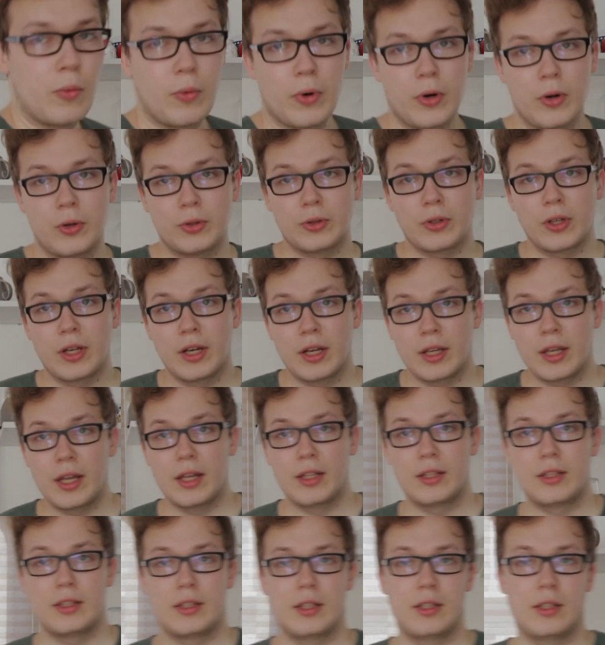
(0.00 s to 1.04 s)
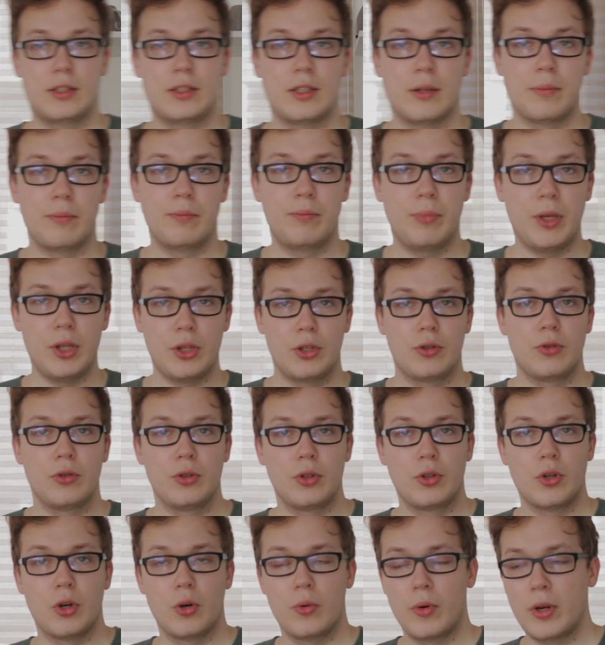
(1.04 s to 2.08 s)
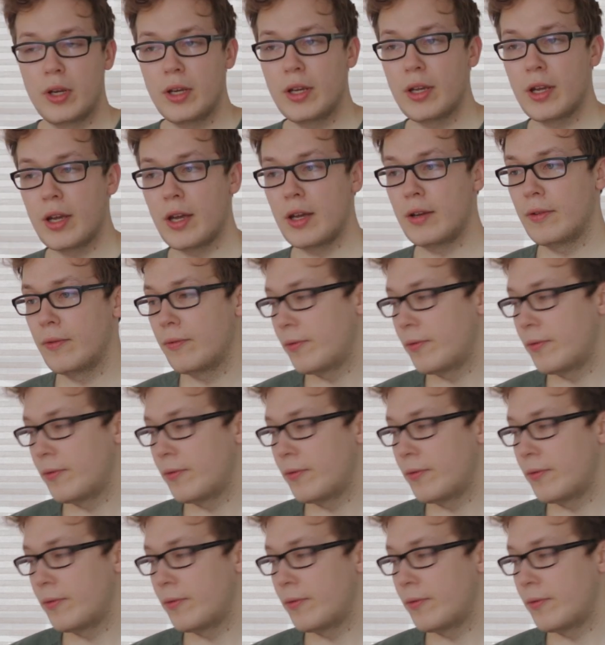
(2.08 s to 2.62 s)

We're also gonna get some beetroot going, and